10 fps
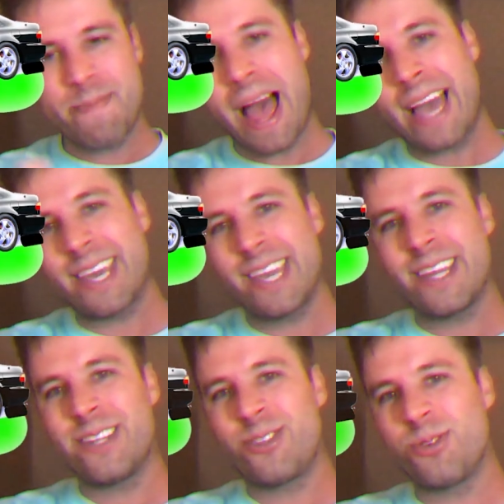back
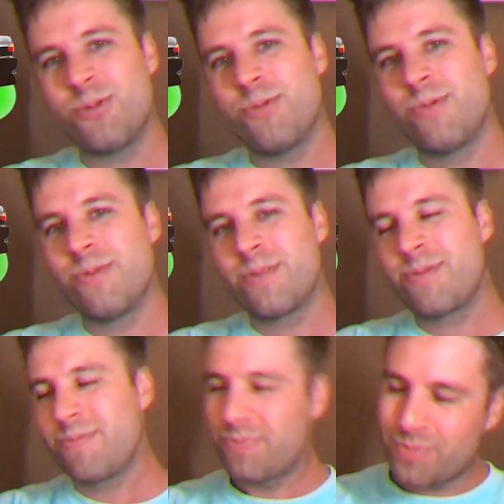into
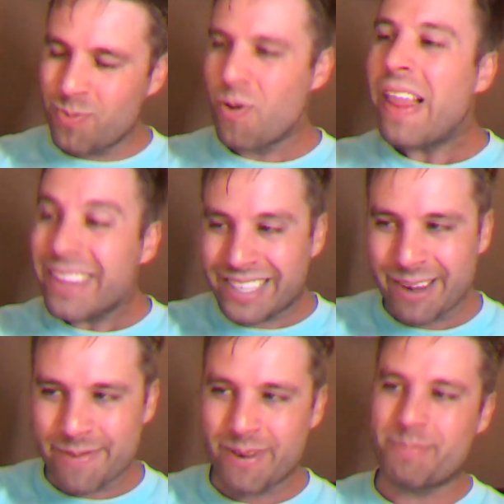
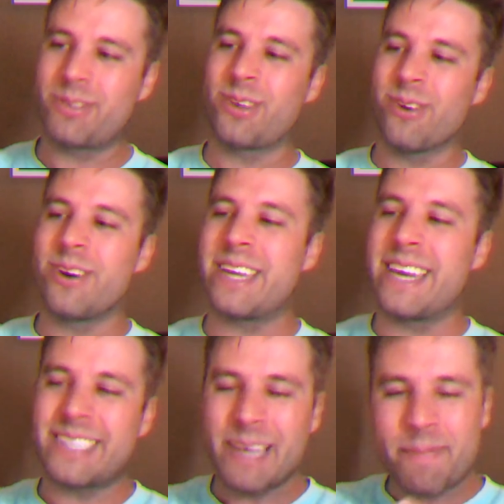relative obscurity,
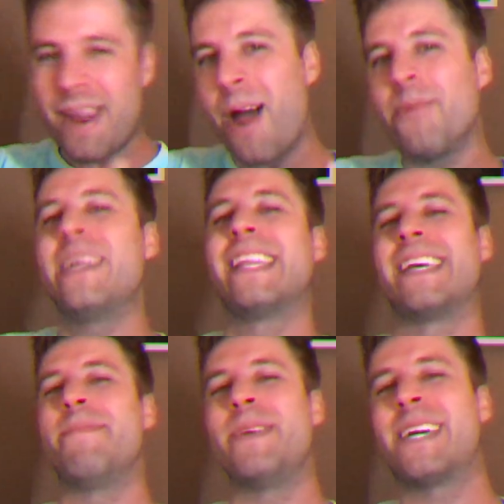except not
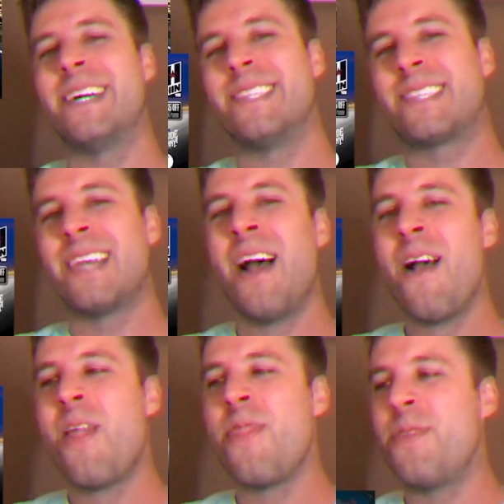really, because
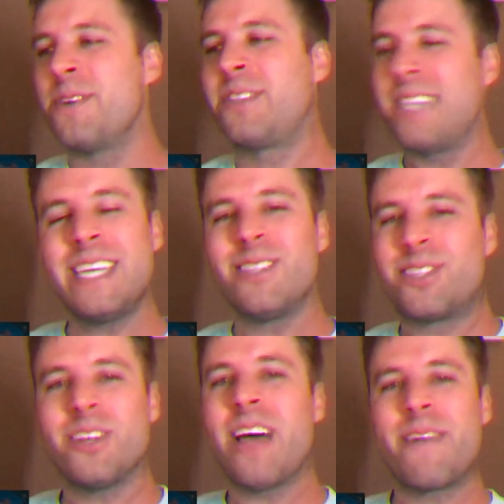the scene
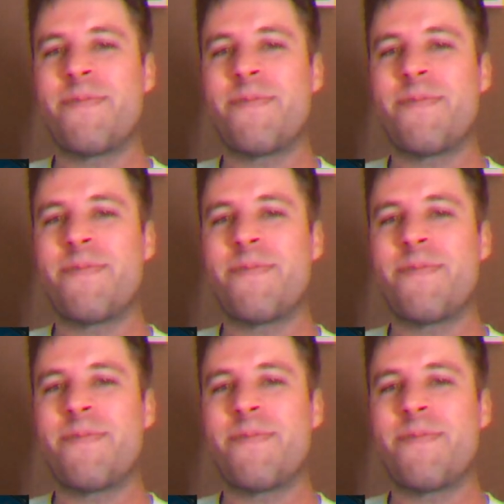still had